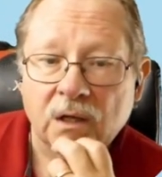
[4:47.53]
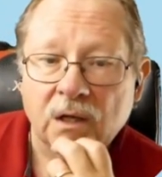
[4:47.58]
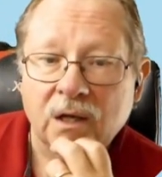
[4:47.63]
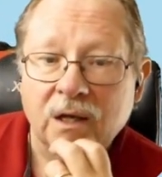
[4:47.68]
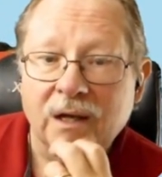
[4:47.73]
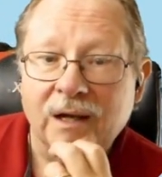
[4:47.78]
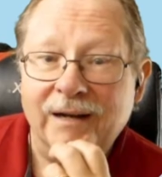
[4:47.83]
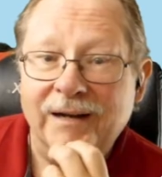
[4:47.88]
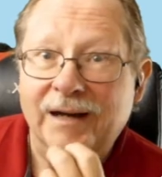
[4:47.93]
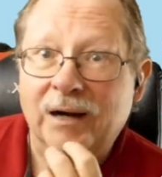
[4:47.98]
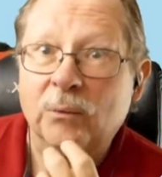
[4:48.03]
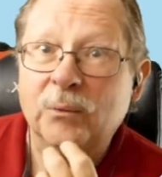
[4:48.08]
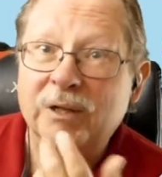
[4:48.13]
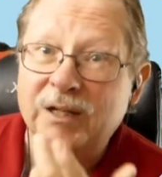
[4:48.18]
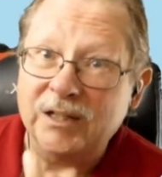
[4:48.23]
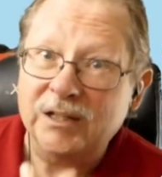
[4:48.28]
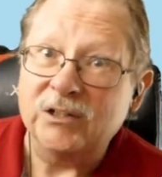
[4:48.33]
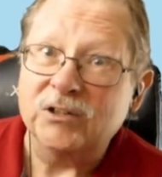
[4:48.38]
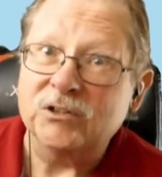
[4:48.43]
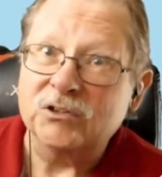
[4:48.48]
and now we
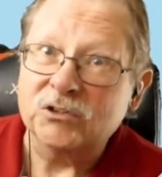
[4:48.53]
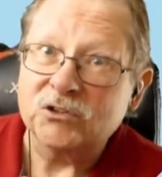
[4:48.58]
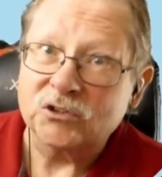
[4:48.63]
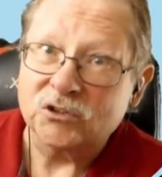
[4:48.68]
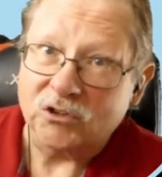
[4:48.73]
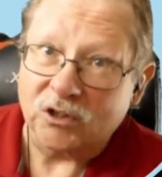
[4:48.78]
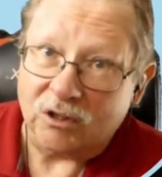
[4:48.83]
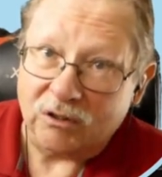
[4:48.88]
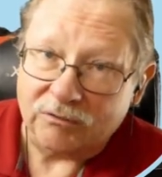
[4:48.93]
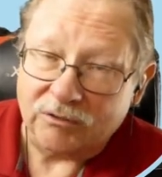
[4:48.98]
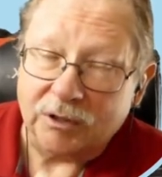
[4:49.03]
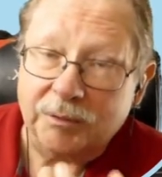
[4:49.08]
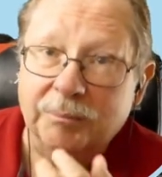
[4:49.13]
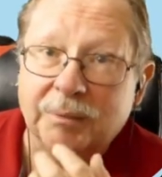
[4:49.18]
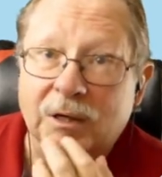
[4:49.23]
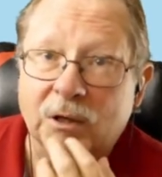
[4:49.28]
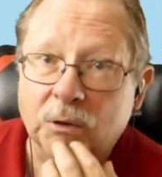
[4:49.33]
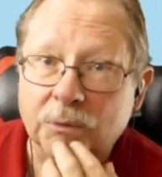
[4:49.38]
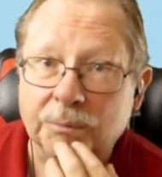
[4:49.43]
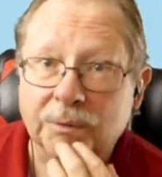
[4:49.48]
need to solve our
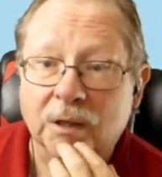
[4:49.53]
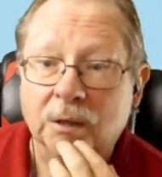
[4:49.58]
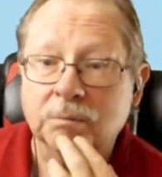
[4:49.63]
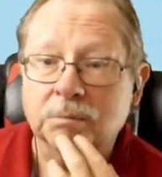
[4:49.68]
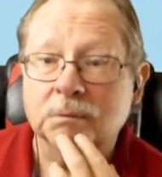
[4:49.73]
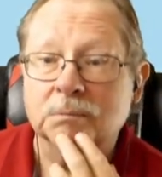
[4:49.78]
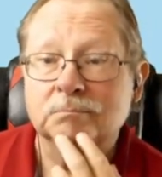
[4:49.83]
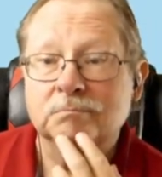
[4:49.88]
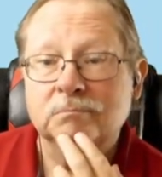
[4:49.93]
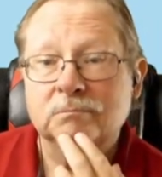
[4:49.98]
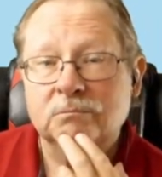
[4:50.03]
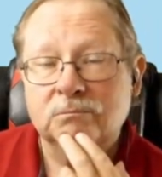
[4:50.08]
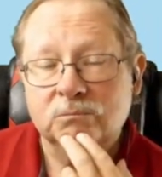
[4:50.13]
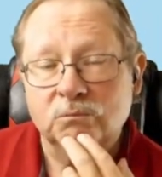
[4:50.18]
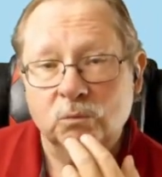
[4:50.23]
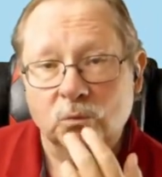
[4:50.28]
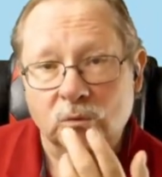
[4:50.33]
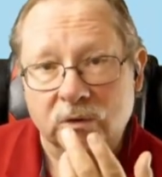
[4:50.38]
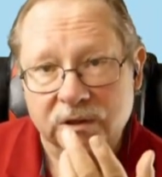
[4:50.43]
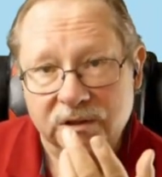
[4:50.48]
power problem
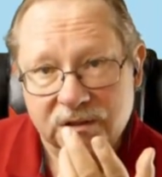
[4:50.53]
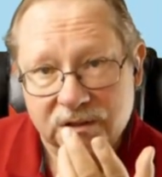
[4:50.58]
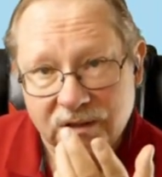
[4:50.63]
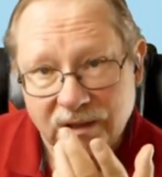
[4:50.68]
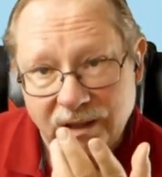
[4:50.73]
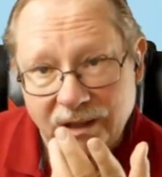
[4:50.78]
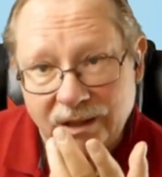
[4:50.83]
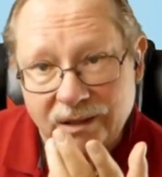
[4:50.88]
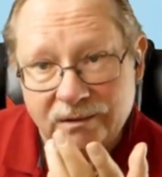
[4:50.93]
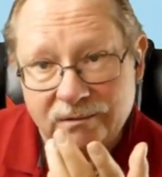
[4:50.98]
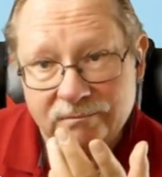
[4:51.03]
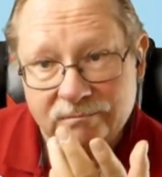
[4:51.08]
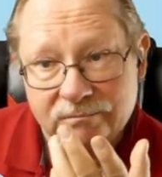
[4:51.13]
once again.